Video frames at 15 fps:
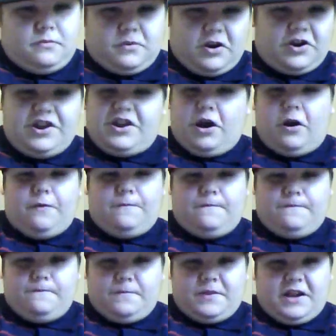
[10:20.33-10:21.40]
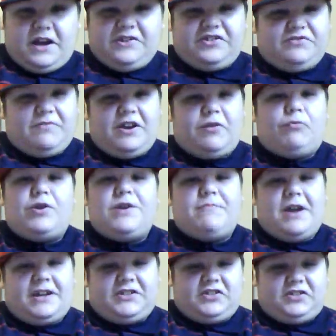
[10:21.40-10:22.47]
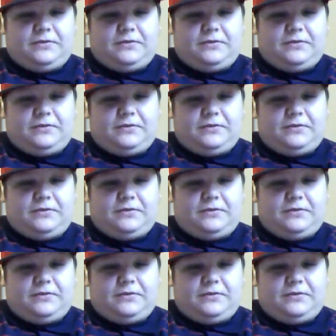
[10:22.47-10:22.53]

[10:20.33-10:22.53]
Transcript: There you go. I just made a remix.